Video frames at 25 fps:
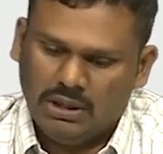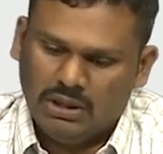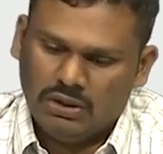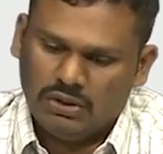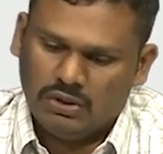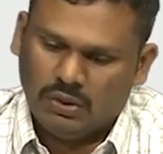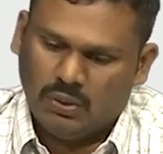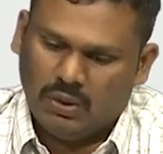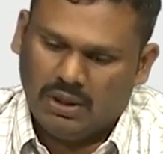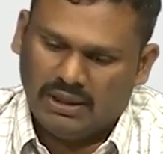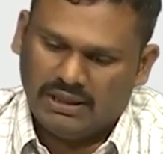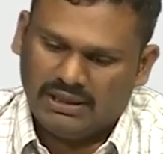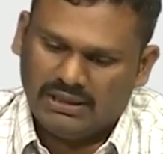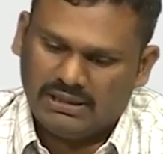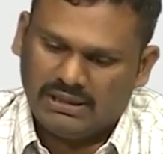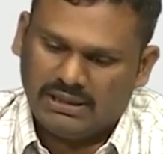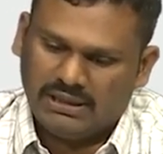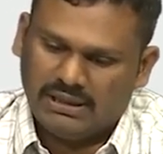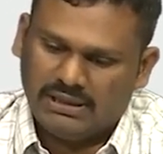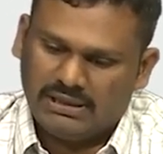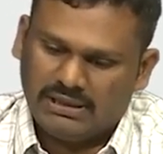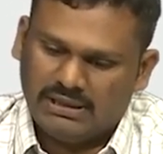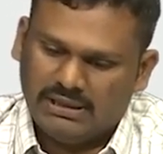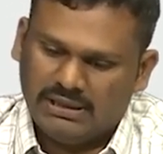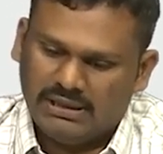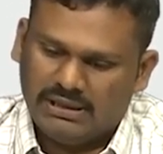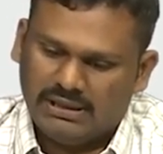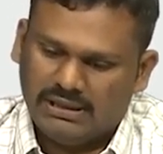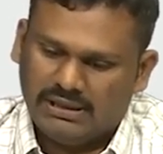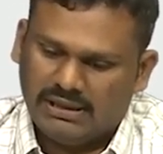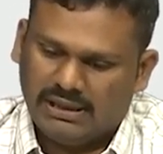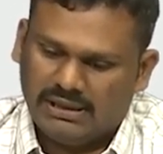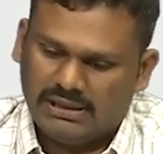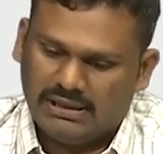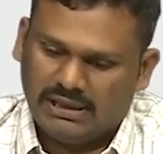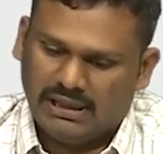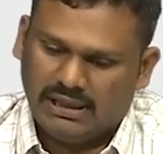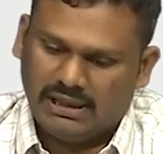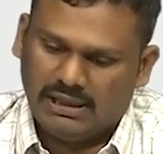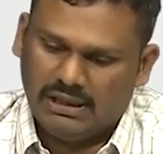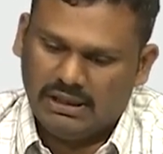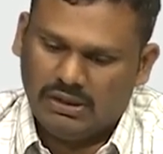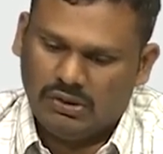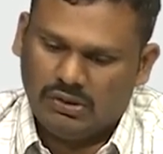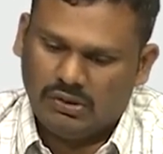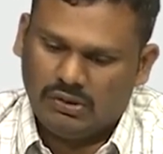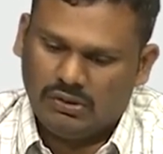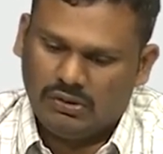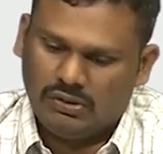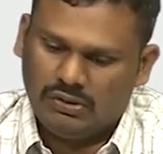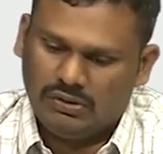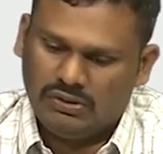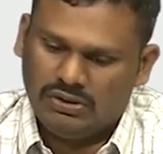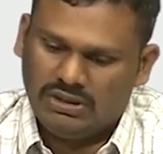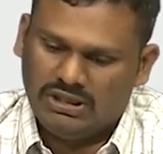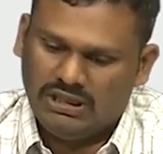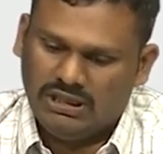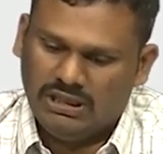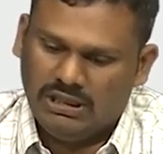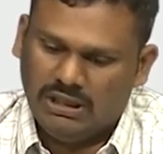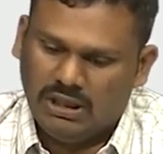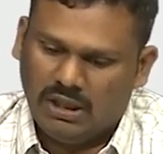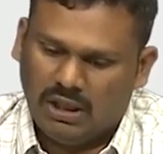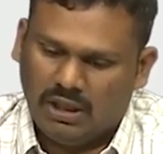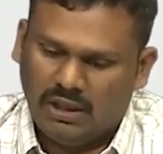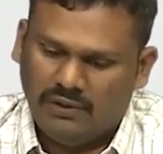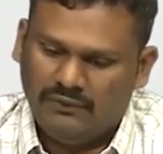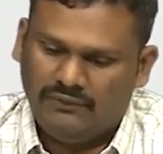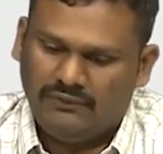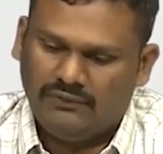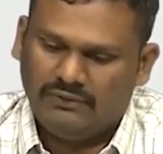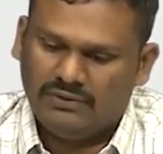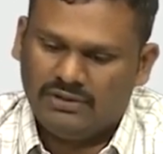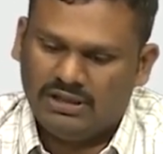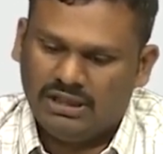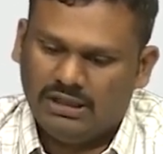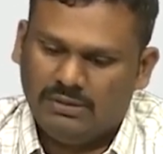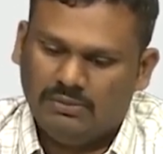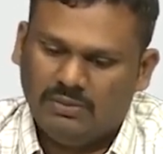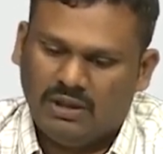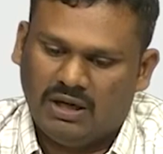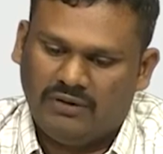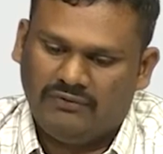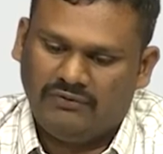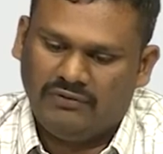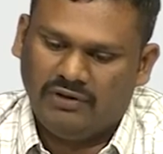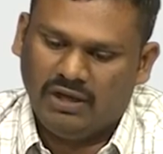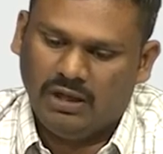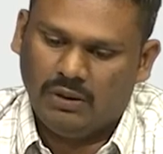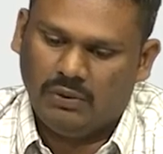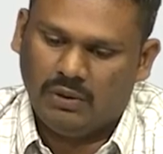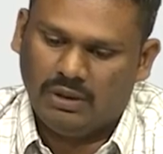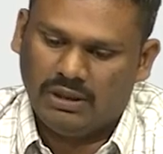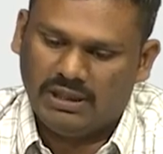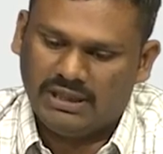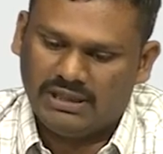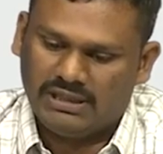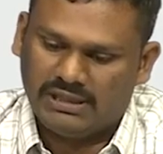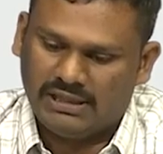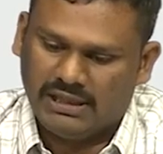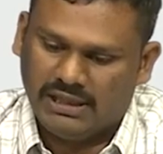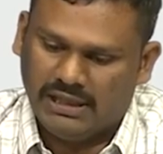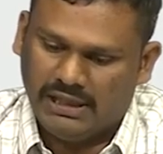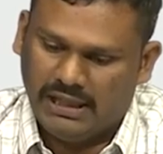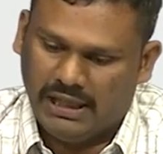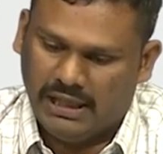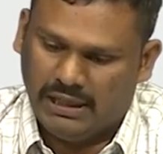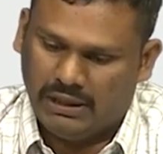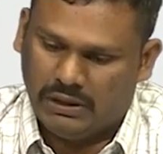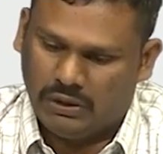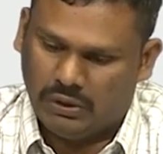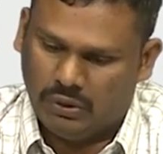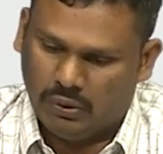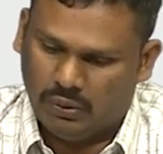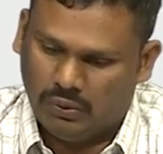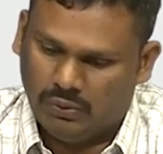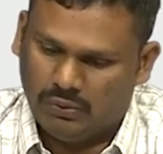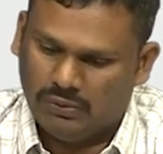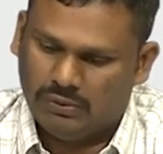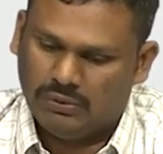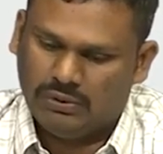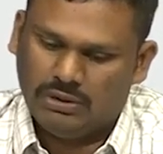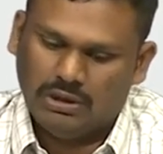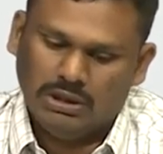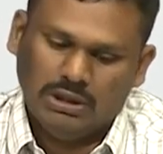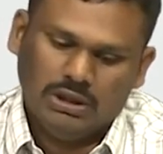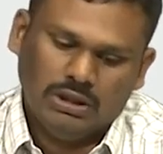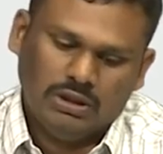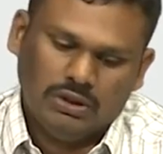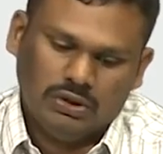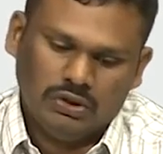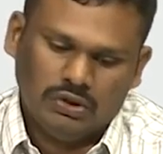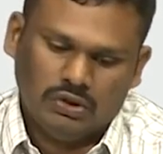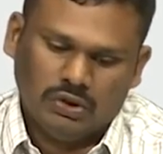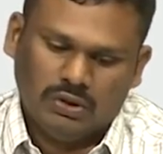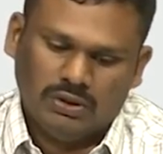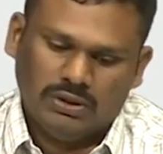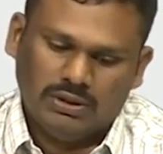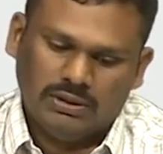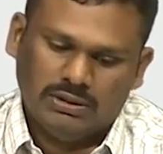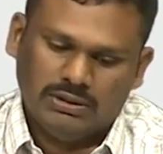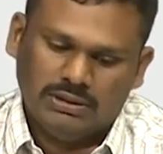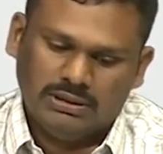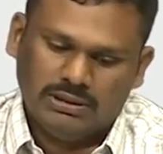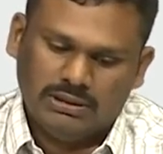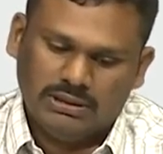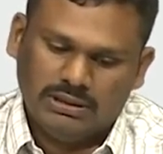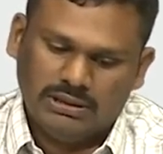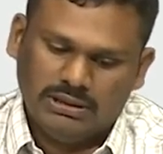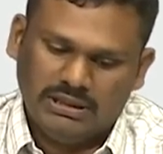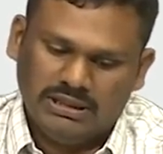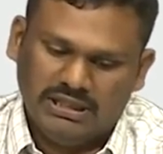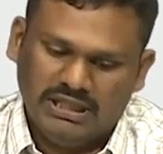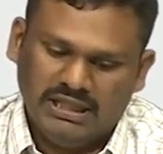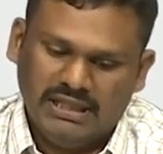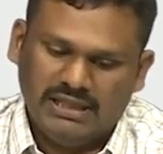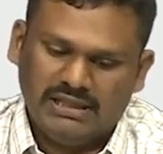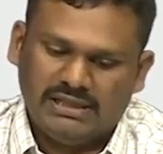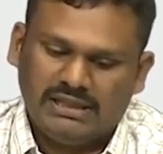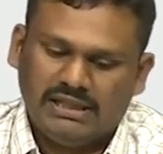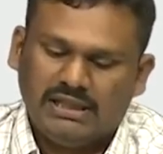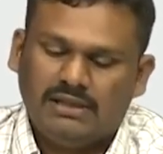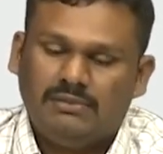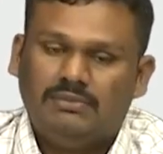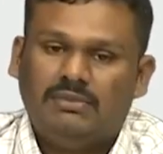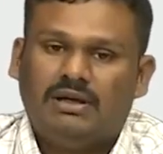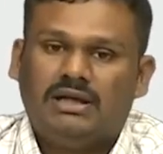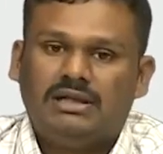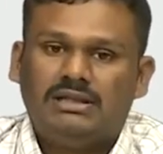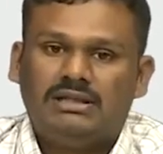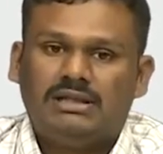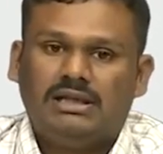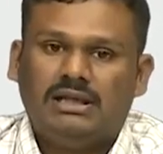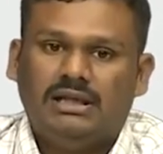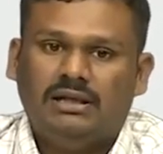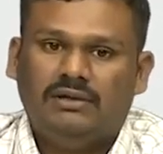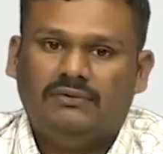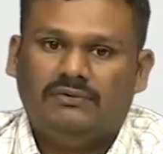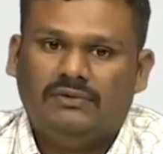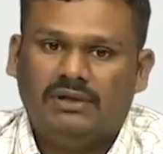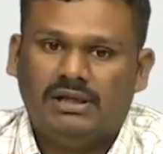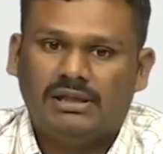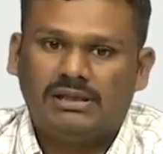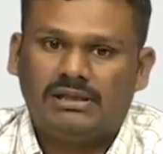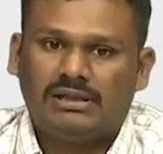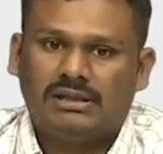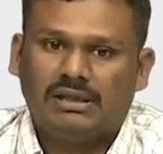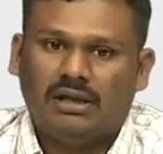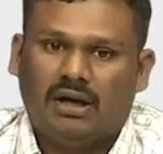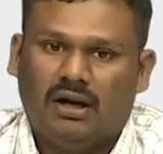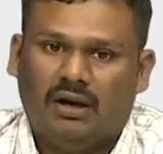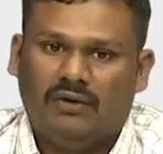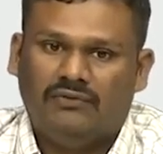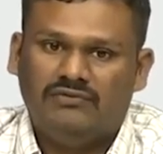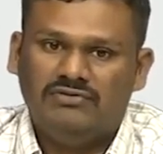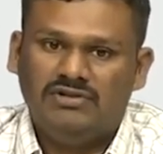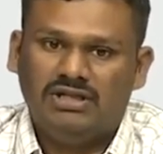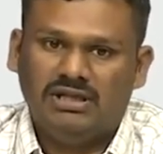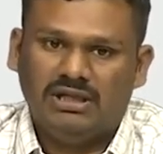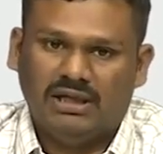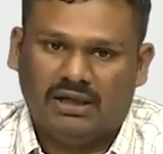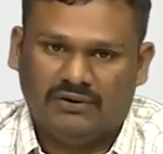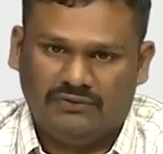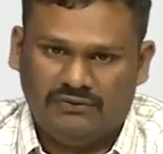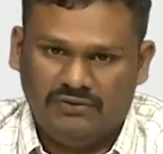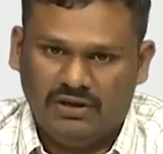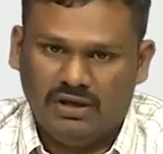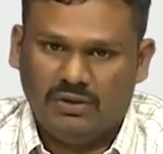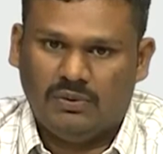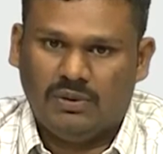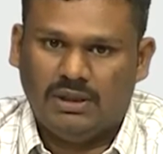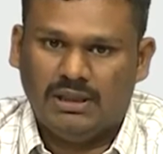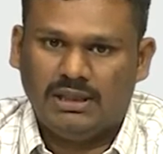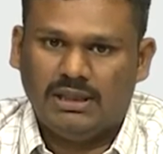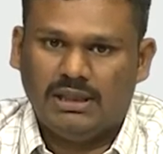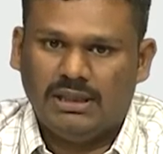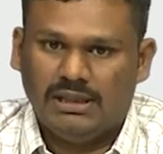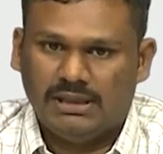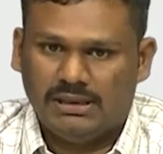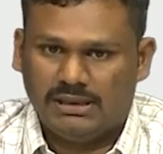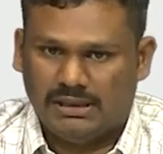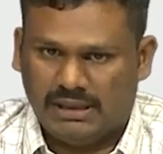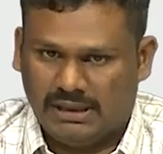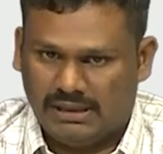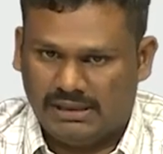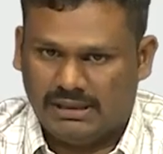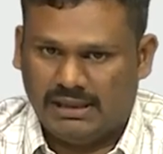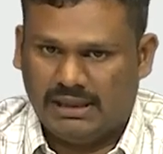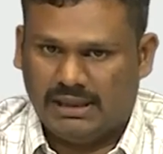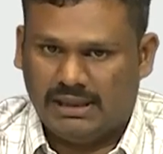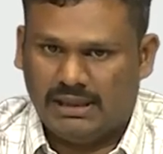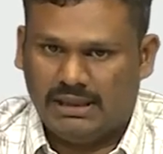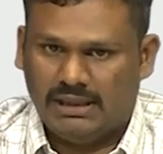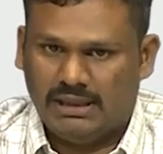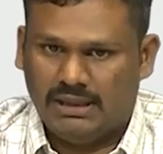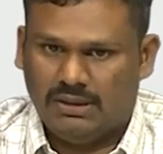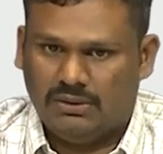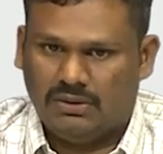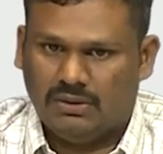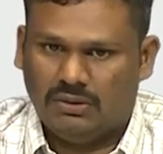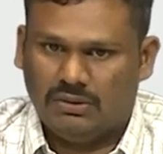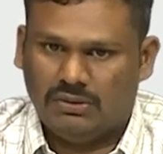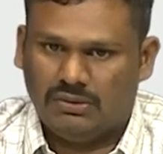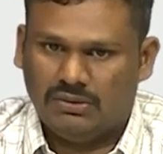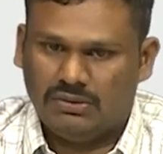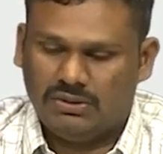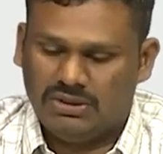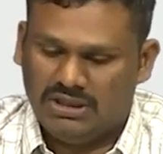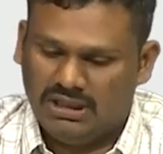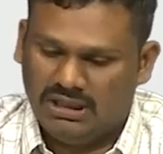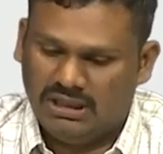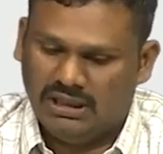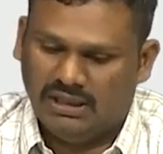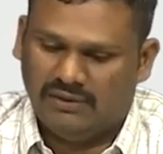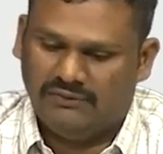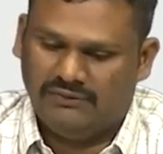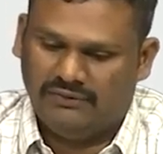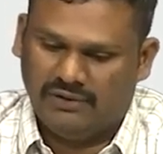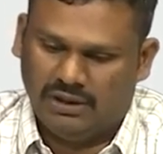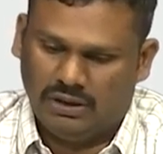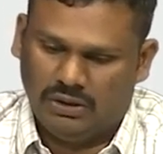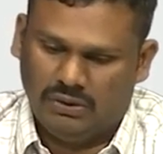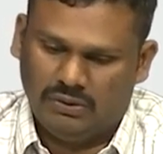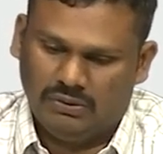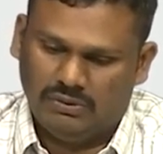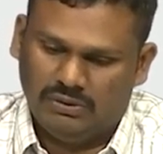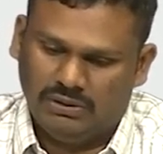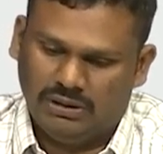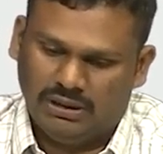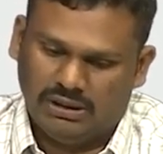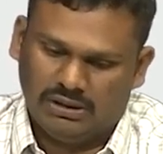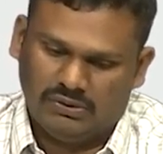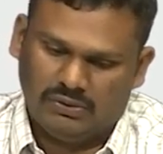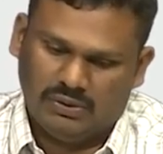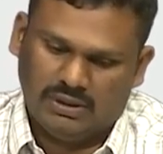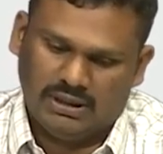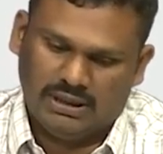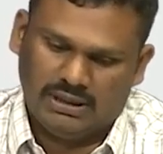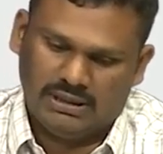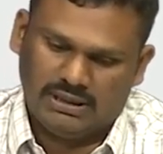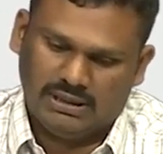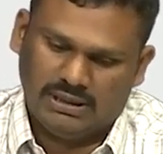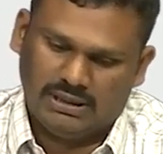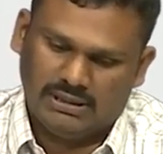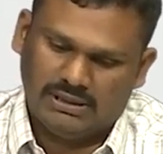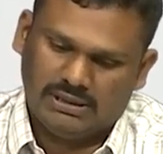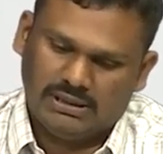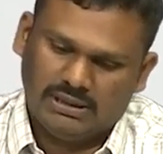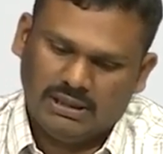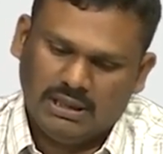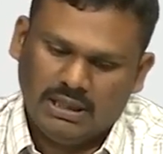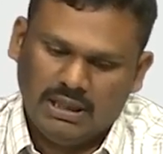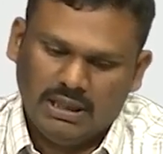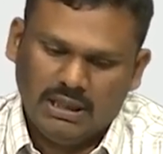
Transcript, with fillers: So what is this? This is exactly equal to G of sigma of a1 is a2. So G sigma G inverse of G of a1 is exactly equal to G of a2, that is what it says.